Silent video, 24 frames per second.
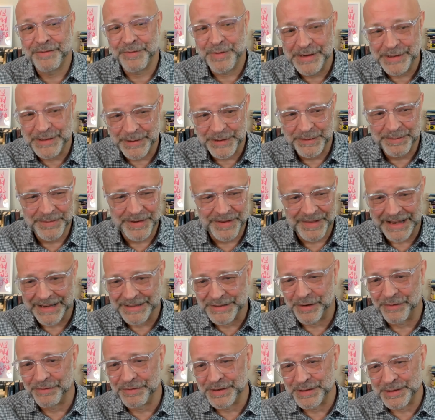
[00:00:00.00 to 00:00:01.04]
of wisdom, and
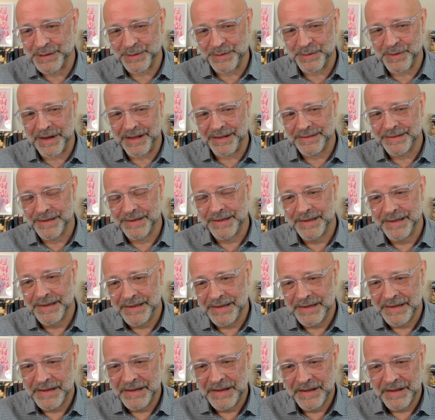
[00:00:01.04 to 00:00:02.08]
that's obvious as well.
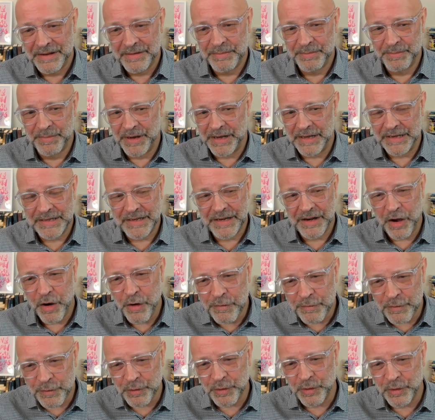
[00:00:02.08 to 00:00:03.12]
But
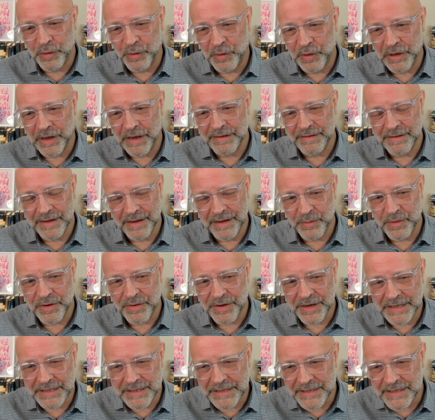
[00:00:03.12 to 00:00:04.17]
overall, I think we're
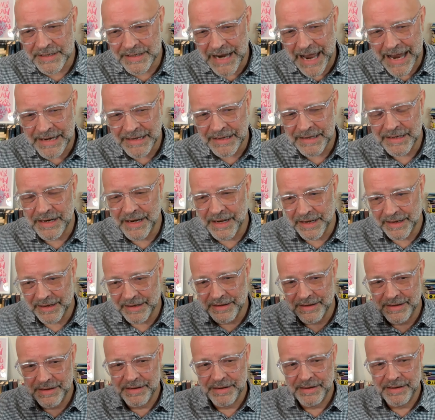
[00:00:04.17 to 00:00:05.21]
extending
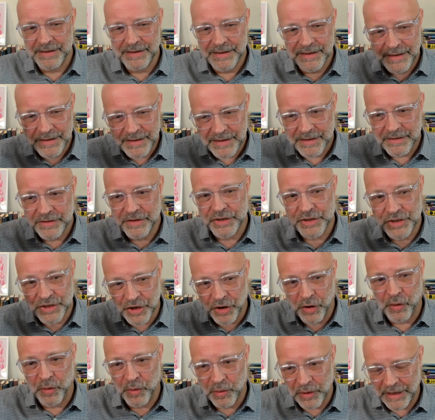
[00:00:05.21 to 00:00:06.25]
the
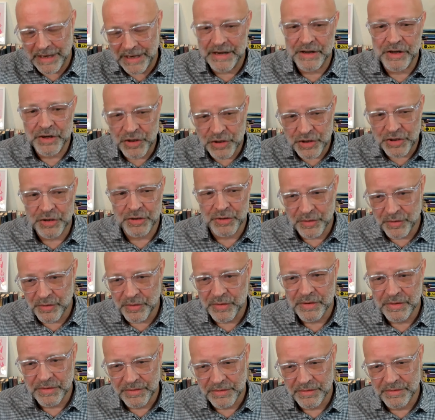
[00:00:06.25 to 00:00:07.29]
soul into
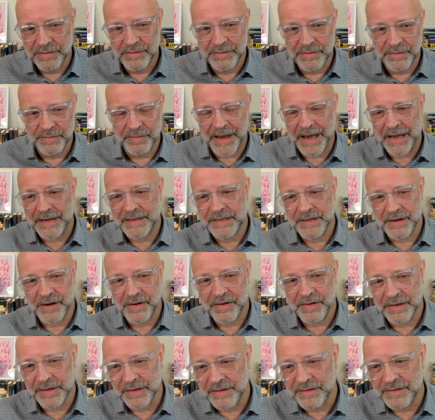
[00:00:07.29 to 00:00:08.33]

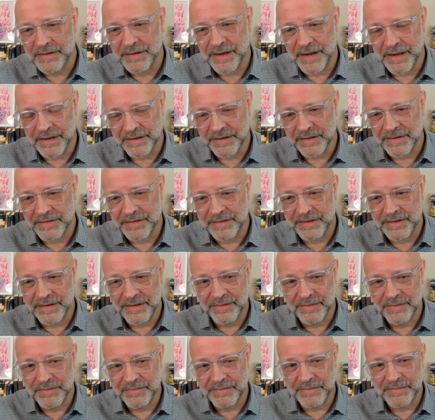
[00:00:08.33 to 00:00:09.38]
matter, and and
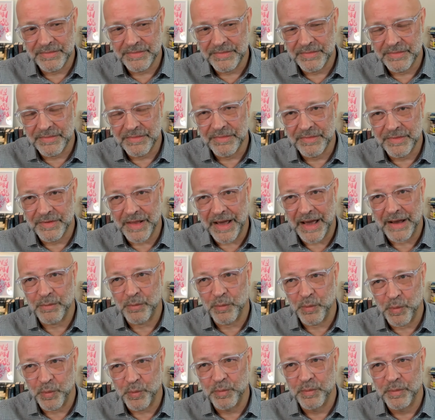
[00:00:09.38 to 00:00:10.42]
that
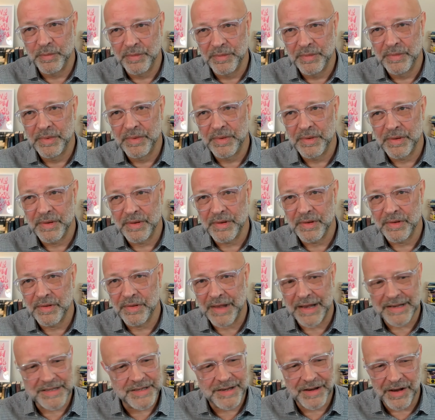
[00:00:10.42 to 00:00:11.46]

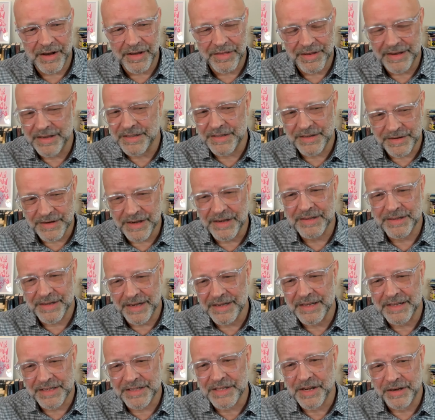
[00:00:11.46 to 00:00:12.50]
that's I think it's, it's
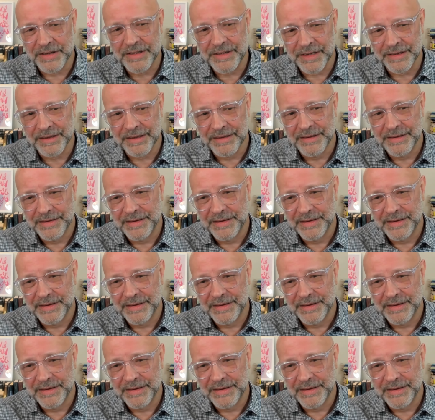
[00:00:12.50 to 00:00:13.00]
exciting.